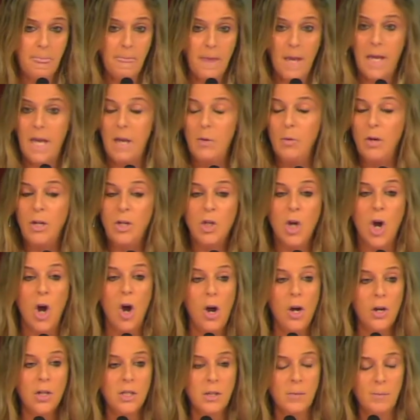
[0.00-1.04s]
Can we
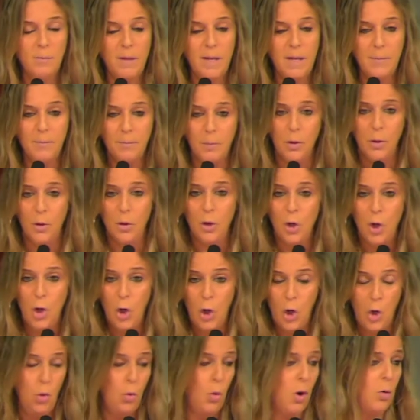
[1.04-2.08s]
talk to people
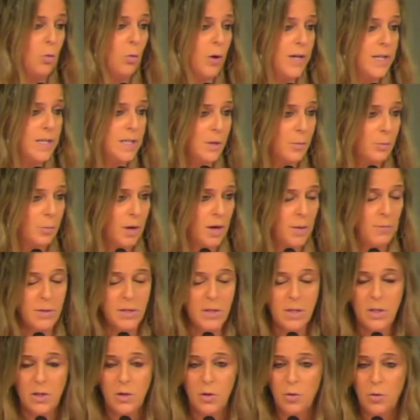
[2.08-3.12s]
who are white
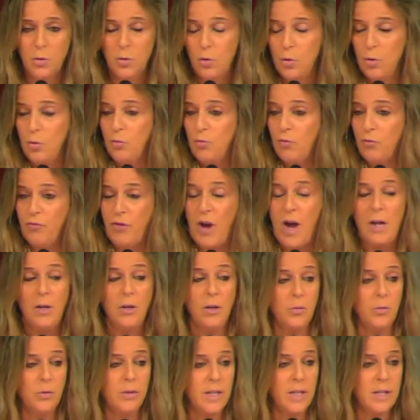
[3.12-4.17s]
supremacists, who
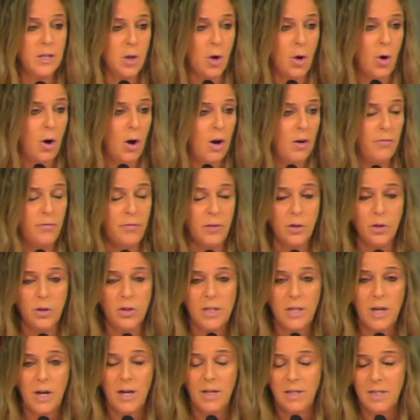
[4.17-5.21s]
follow these awful
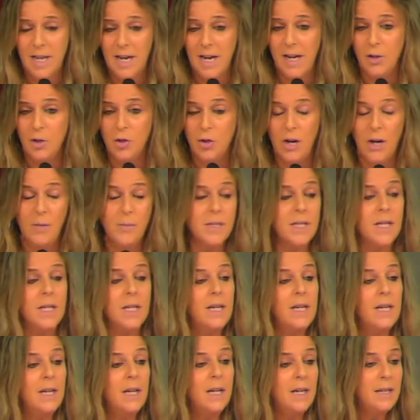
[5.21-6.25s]
diatribes?
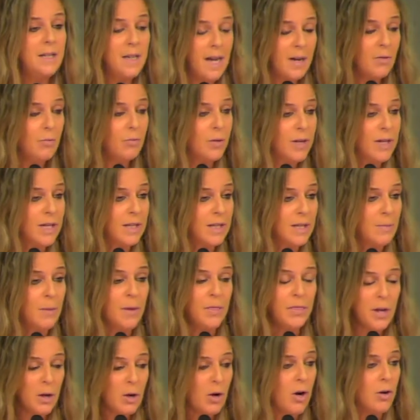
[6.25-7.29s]
Not really, but
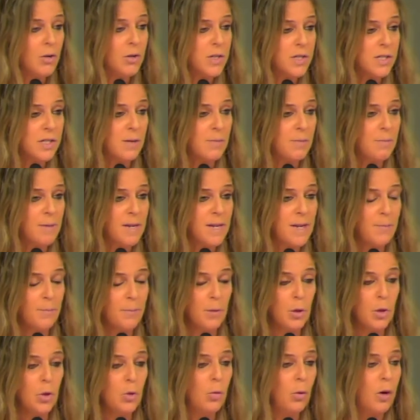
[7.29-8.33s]
there are some people
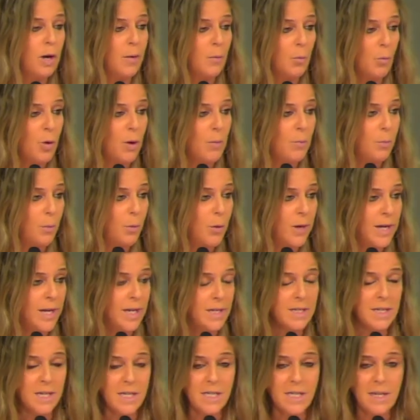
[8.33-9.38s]
who were at one point
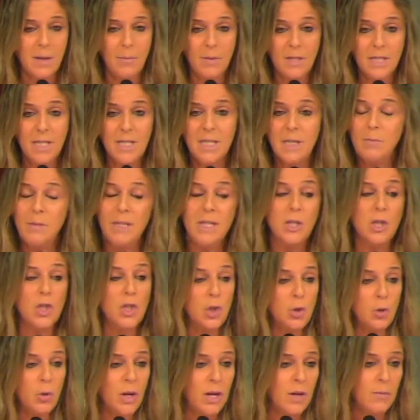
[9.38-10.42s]
anti-Semitism that
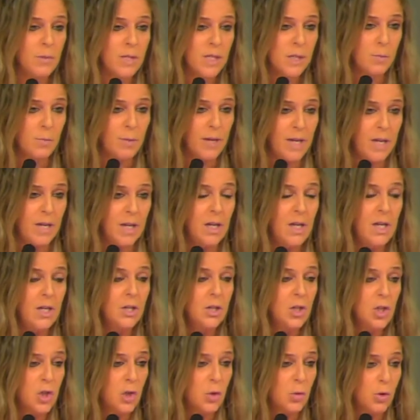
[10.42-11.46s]
do come speak
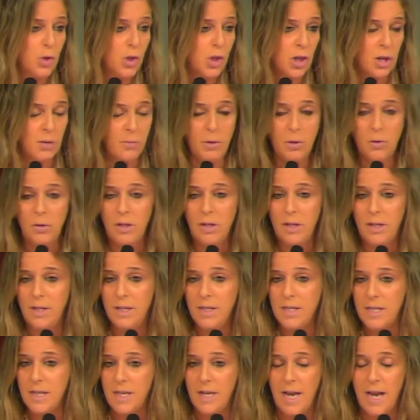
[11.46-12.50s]
to Jewish
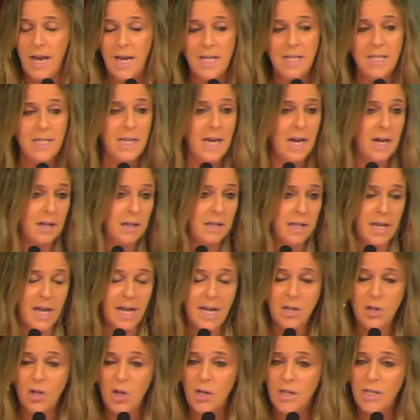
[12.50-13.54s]
communities and ADL and
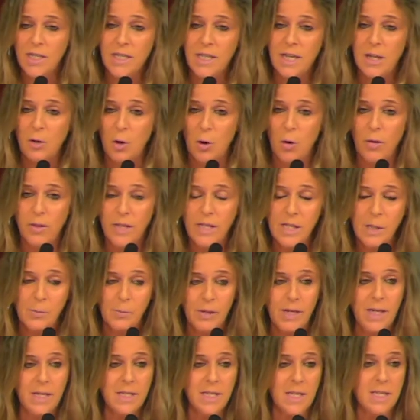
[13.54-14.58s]
AJC and all these
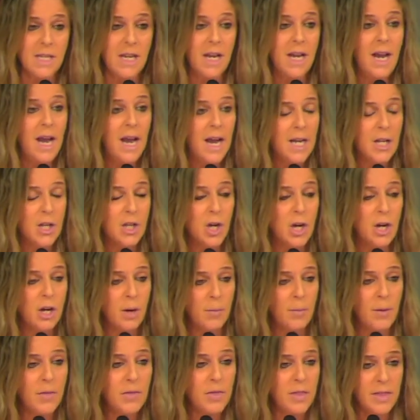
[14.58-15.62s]
places and talk
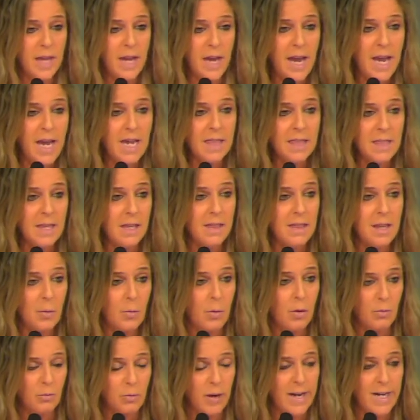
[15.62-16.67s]
about the hate that they
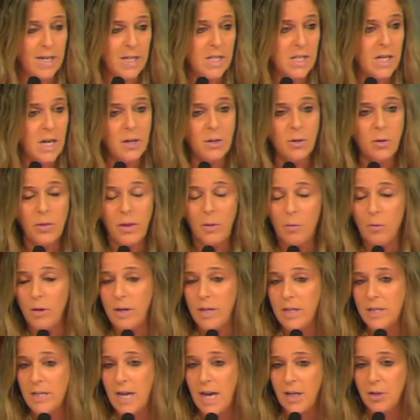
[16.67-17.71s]
were raised on or they were
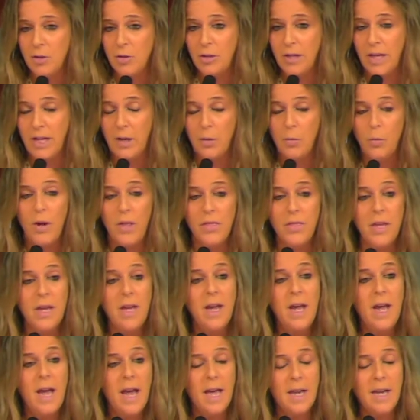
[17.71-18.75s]
indoctrinated with
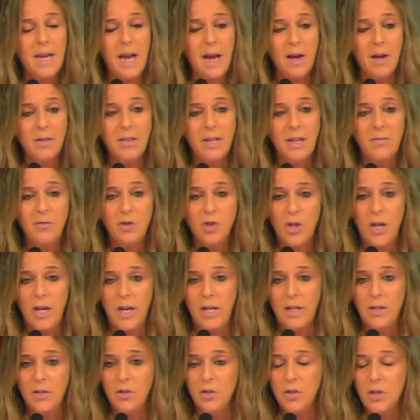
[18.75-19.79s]
and how they've
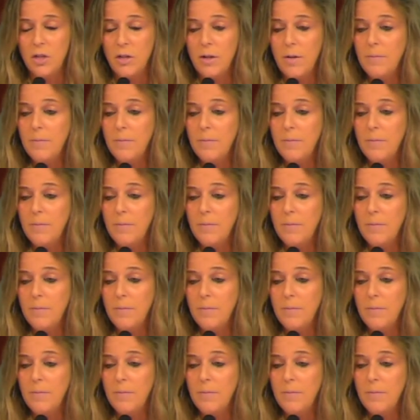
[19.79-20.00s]
changed.